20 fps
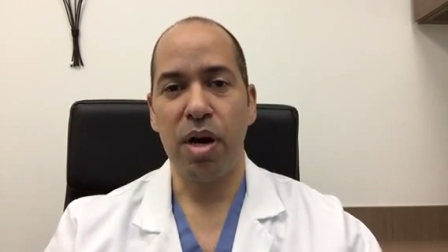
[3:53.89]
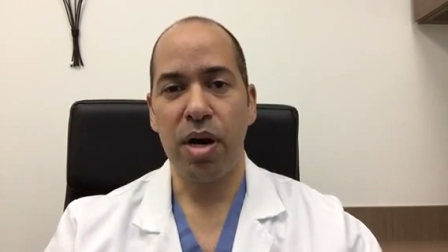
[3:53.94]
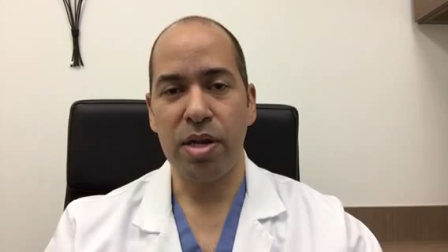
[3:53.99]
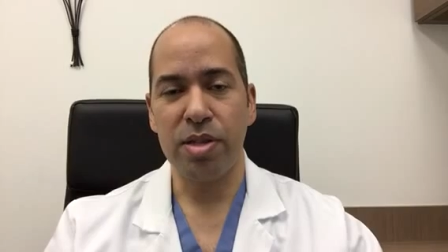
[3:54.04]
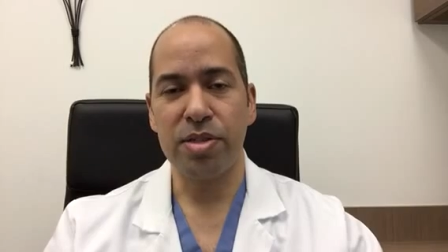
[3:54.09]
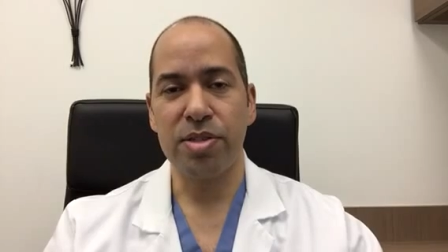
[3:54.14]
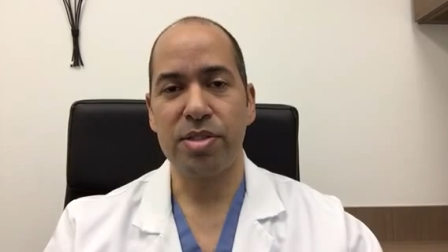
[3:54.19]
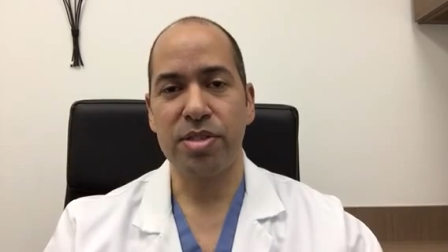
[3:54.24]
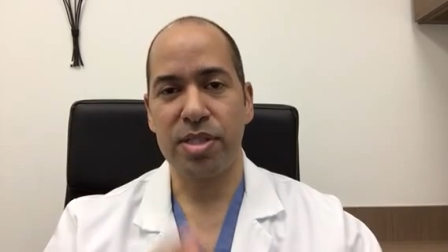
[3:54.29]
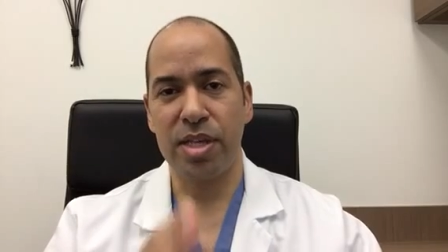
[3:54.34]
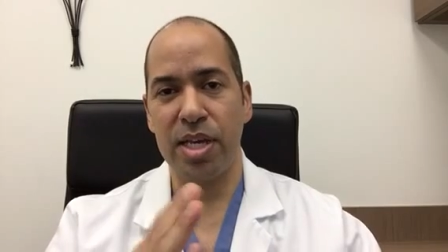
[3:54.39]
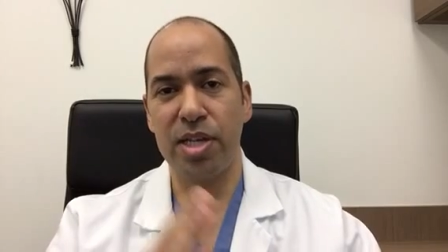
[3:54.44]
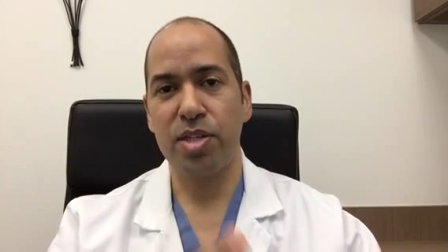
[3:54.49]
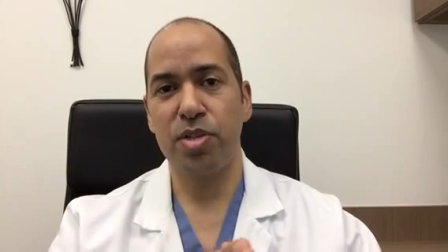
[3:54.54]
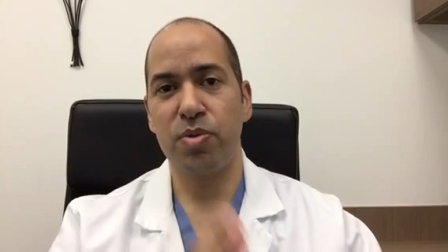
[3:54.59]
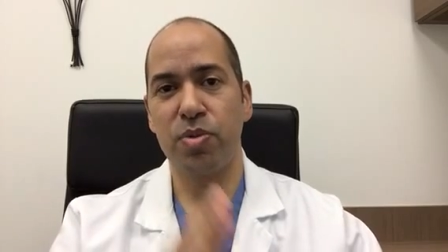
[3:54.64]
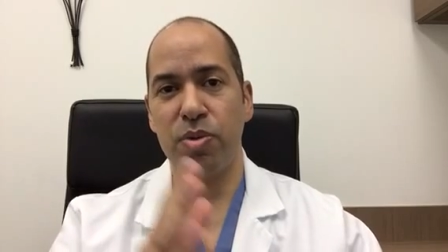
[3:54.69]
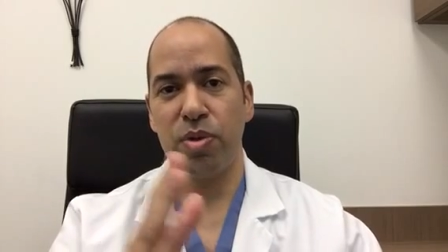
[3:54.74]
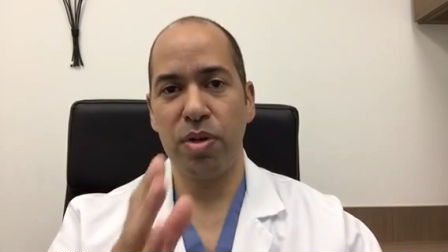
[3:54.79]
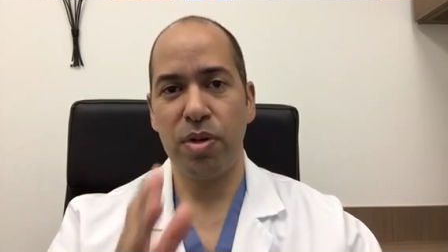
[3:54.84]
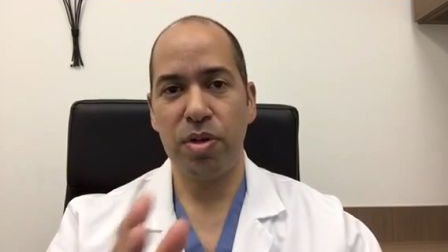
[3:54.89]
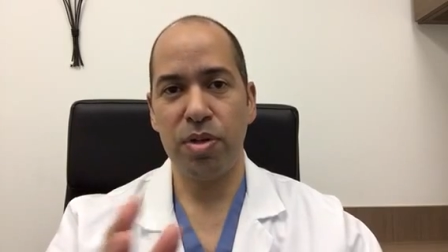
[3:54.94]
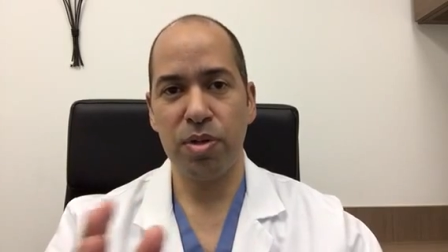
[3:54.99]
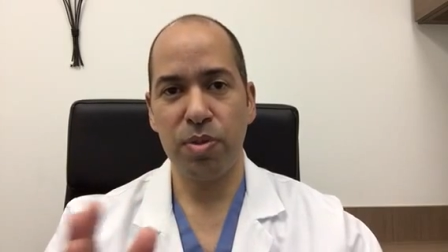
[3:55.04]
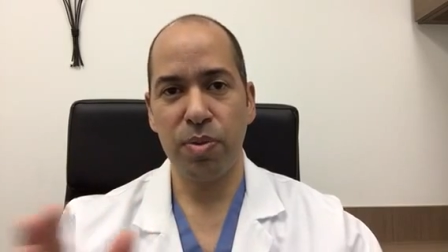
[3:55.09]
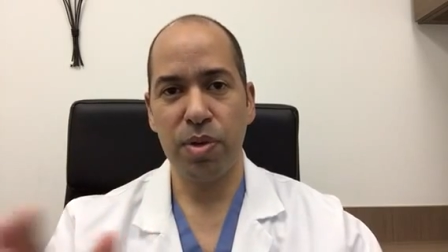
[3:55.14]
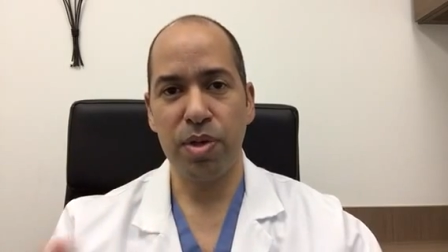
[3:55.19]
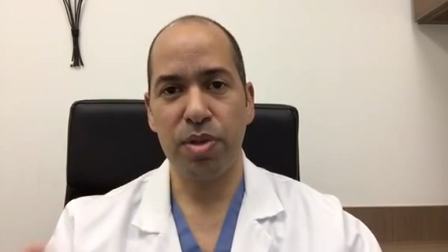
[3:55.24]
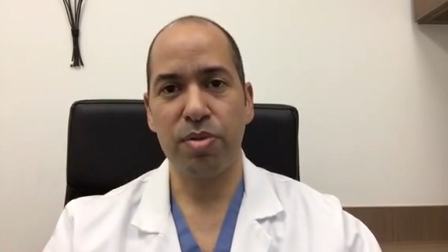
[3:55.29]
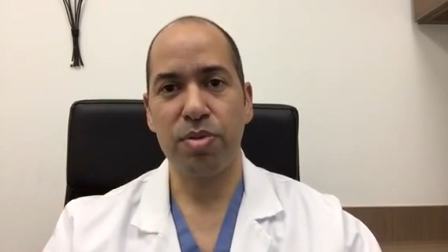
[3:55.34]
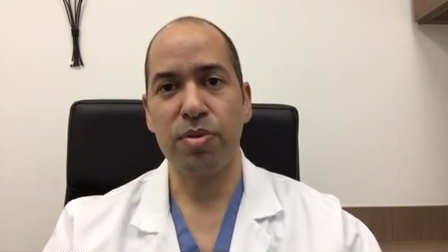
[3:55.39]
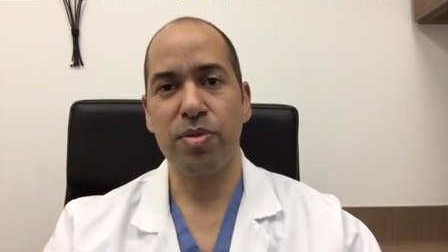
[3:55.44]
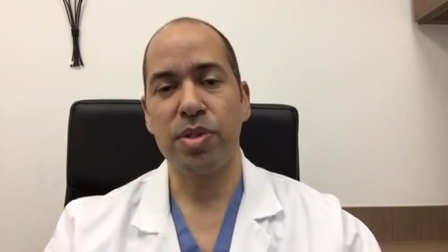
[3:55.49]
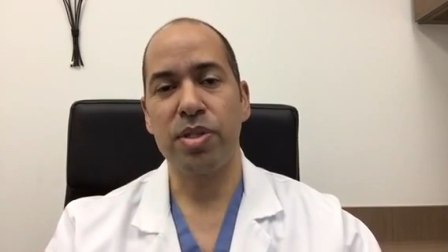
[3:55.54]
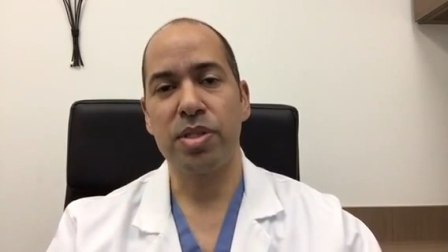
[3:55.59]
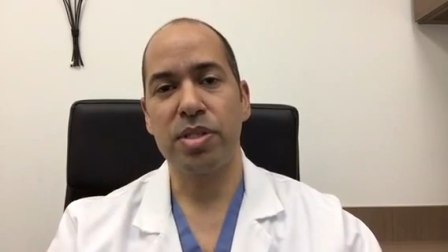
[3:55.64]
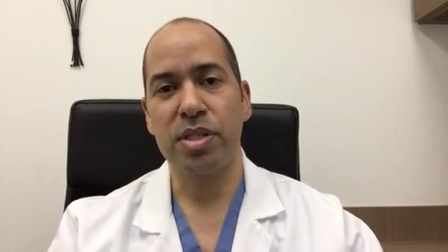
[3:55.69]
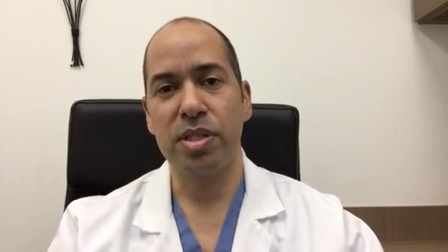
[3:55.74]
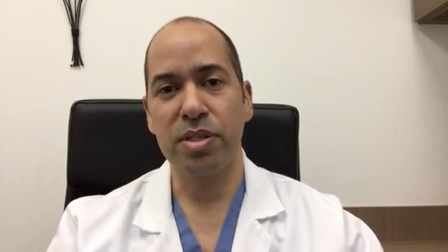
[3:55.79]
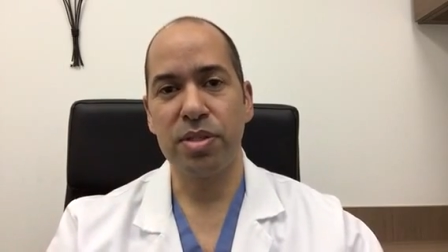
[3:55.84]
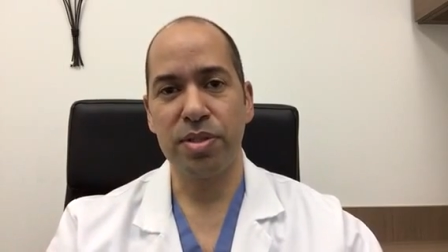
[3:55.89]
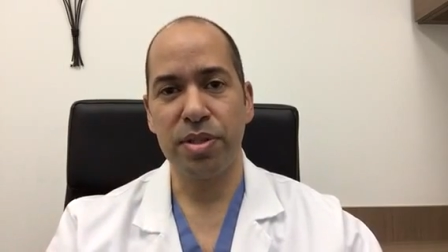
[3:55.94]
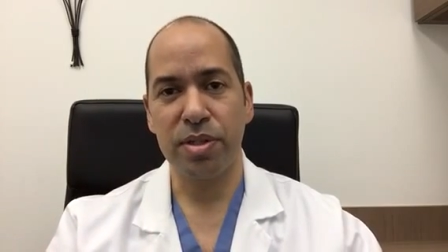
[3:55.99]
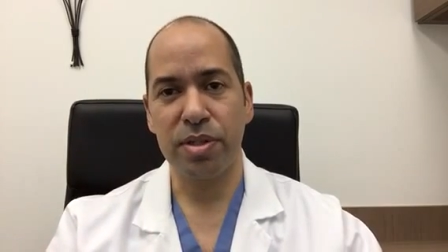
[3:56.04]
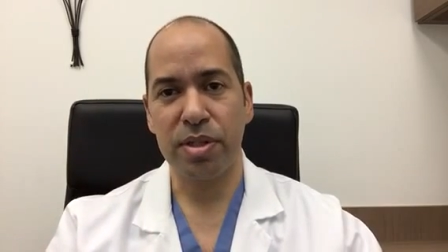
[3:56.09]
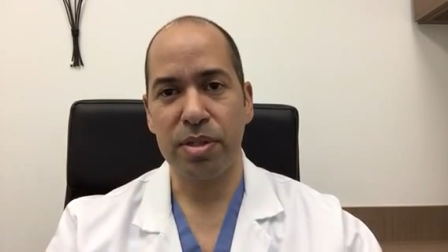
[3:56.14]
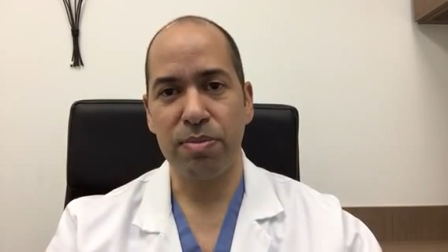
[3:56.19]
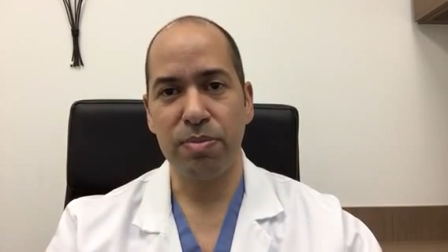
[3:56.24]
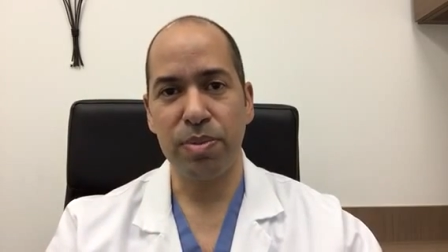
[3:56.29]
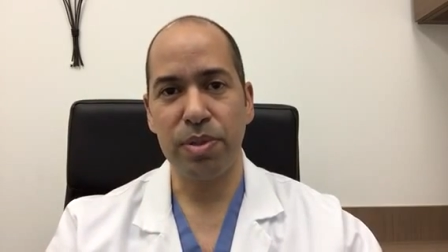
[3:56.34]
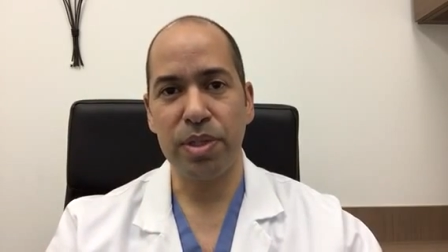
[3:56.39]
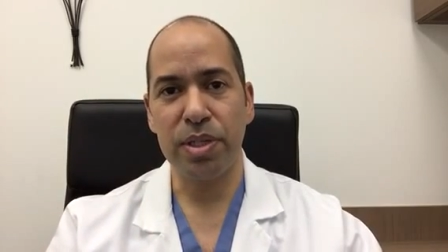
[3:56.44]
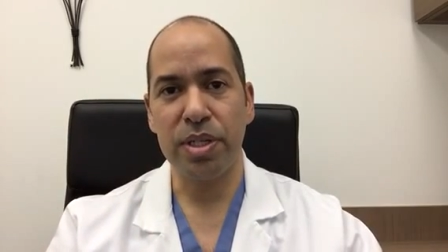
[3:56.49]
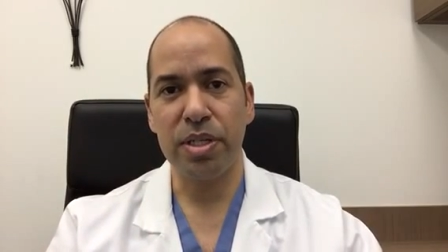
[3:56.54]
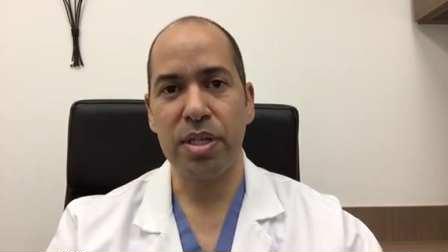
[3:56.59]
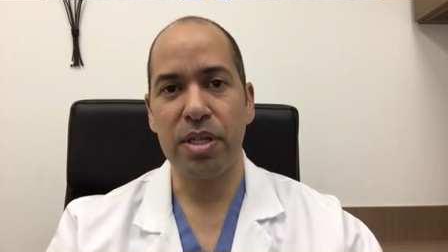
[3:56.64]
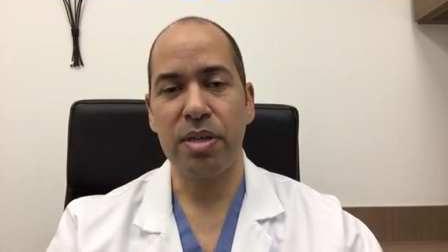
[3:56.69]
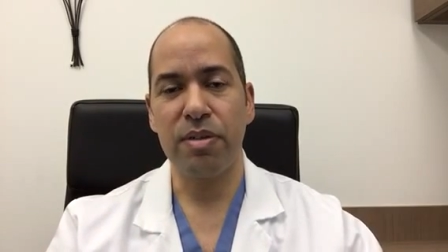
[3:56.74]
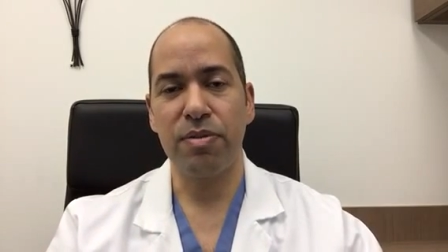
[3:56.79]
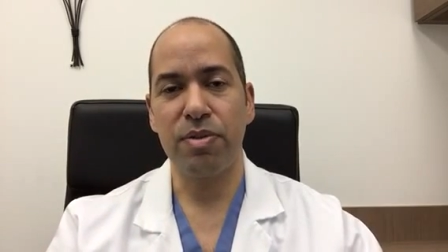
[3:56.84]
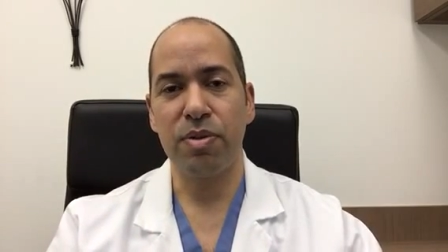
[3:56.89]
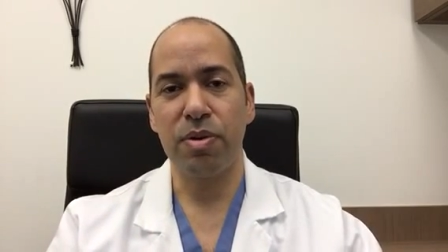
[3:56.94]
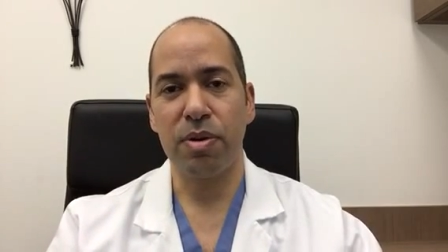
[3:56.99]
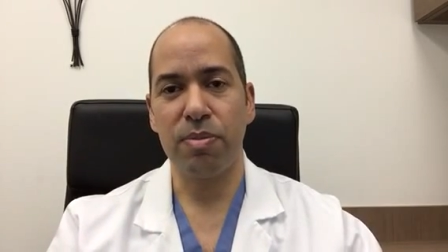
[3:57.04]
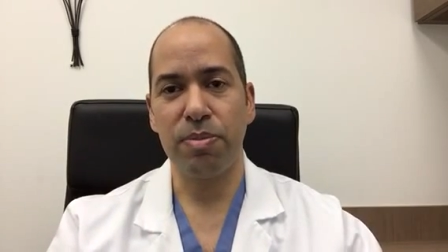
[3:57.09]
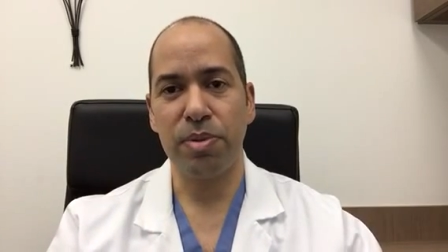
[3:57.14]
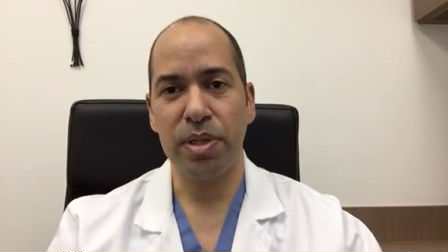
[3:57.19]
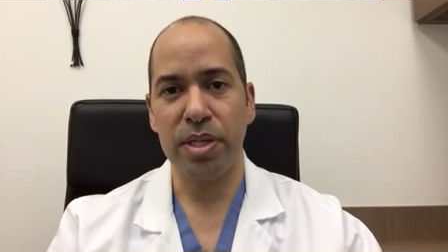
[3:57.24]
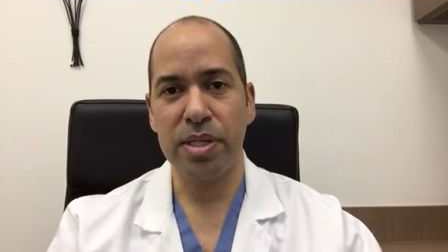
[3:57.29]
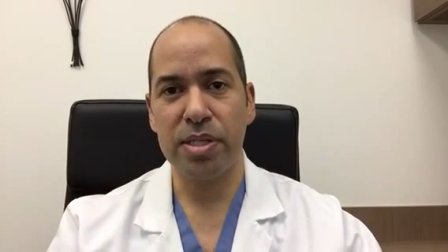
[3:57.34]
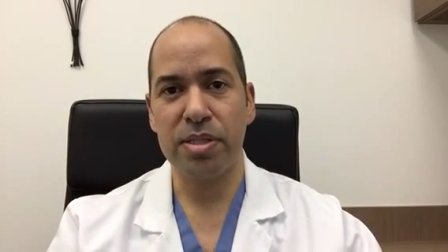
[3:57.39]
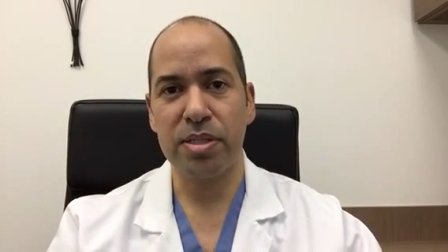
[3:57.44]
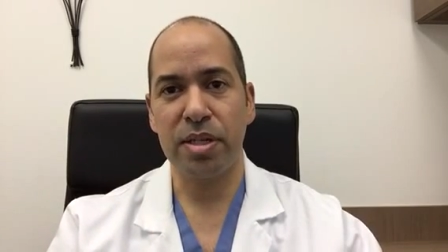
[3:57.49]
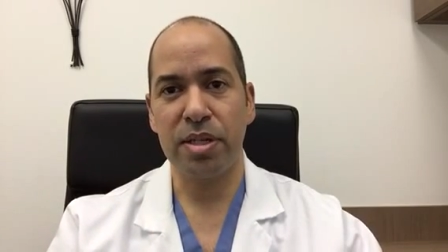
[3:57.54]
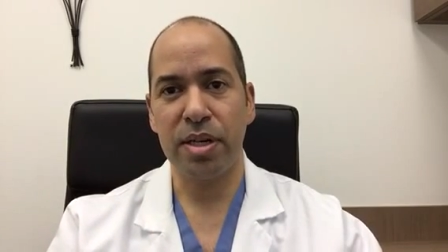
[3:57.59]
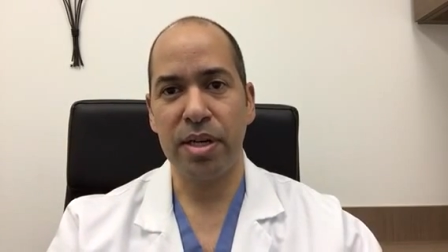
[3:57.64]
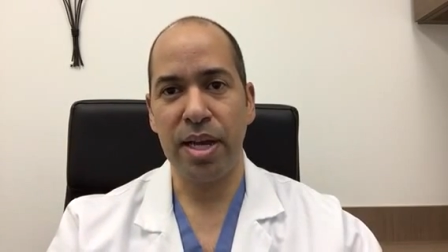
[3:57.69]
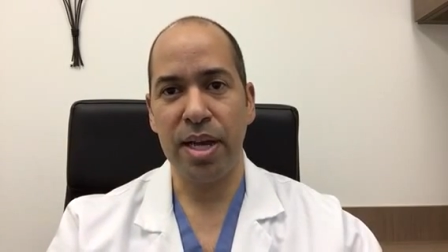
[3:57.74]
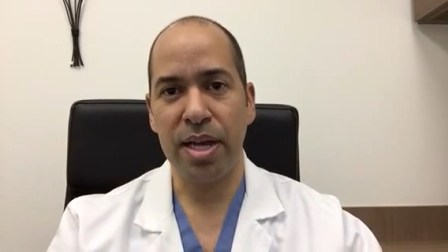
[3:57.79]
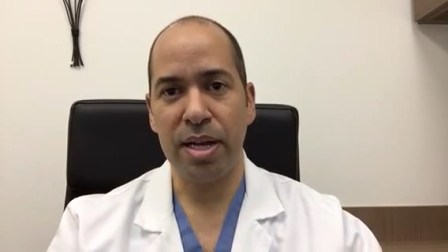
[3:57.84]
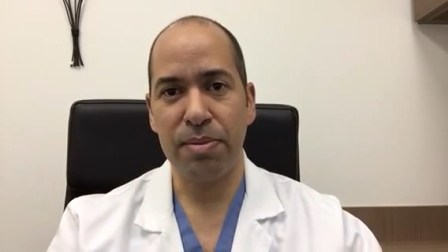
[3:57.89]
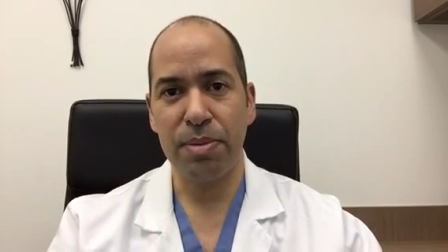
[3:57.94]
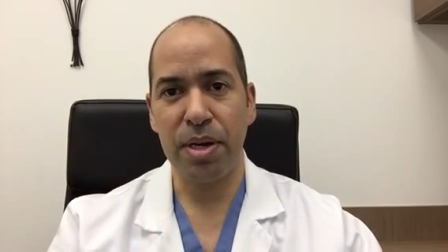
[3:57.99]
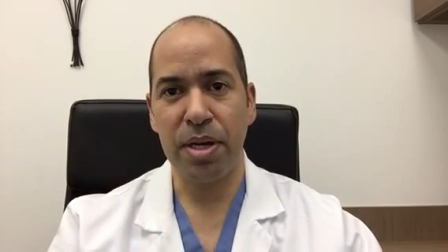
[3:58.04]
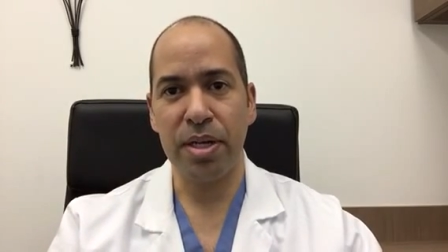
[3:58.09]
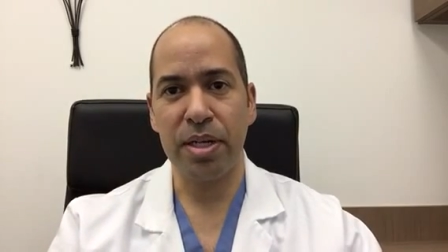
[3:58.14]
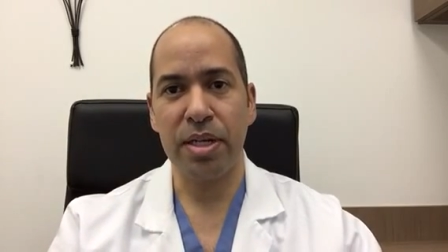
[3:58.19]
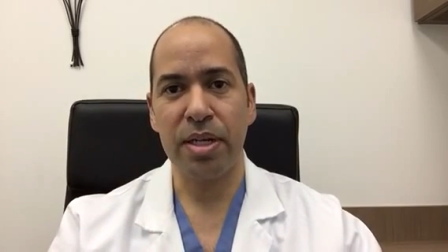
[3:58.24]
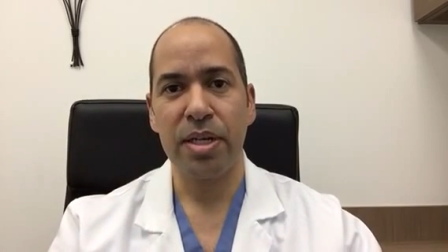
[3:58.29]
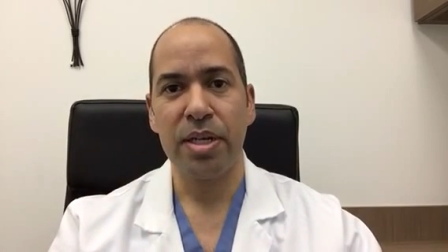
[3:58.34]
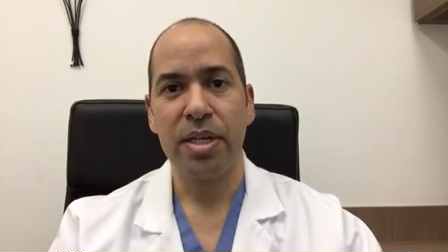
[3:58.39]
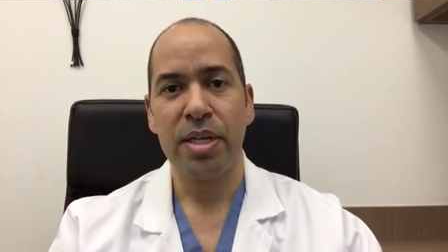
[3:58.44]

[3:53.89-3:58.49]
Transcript: on schedule all the way through until they're complete if you are placed on an antibiotic.